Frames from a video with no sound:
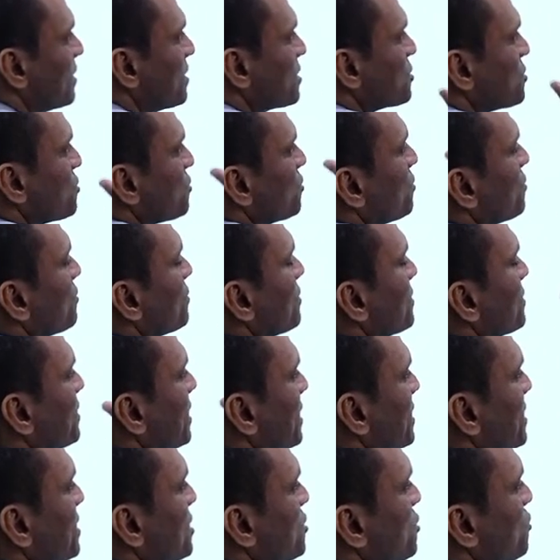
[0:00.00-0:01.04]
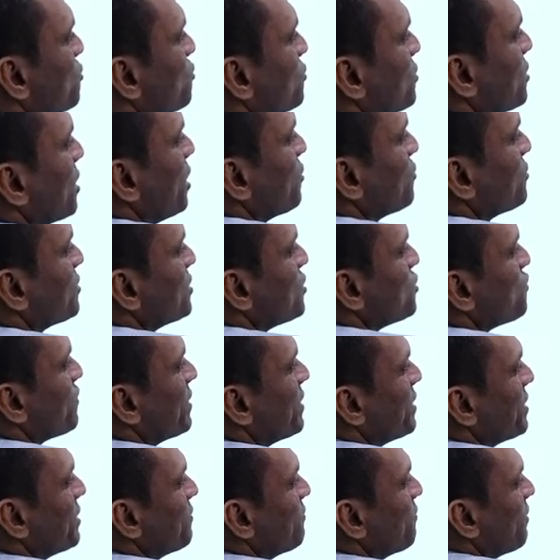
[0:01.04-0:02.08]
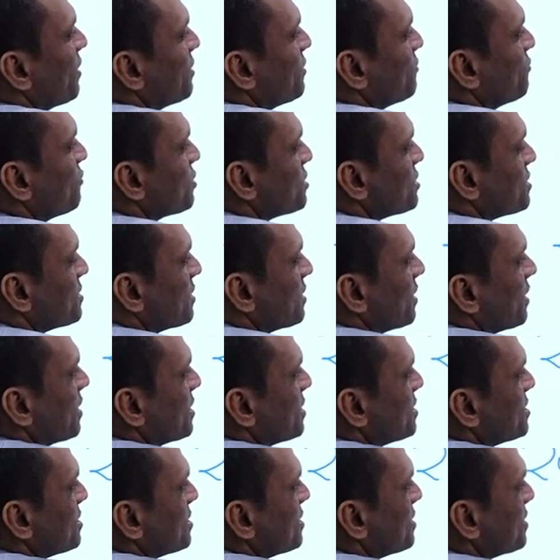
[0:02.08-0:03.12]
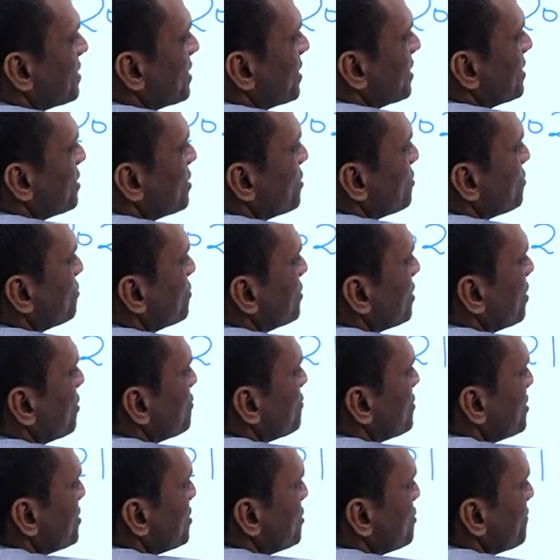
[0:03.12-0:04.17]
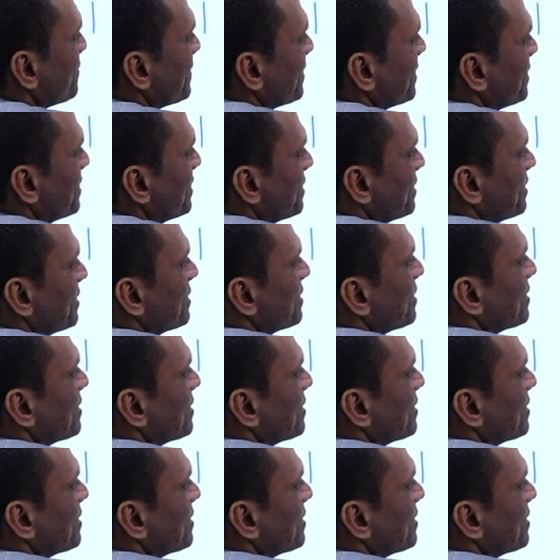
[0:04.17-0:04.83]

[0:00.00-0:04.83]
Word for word: So that is 2021 was the last, then 2020,